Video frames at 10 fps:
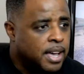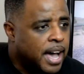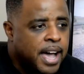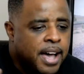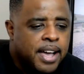
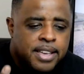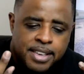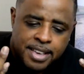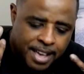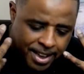I,
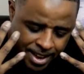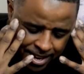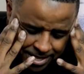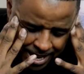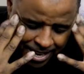I, I,
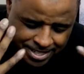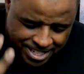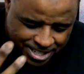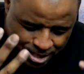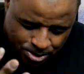I, I
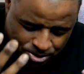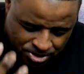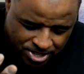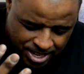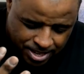just don't
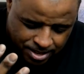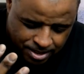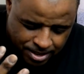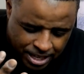see it.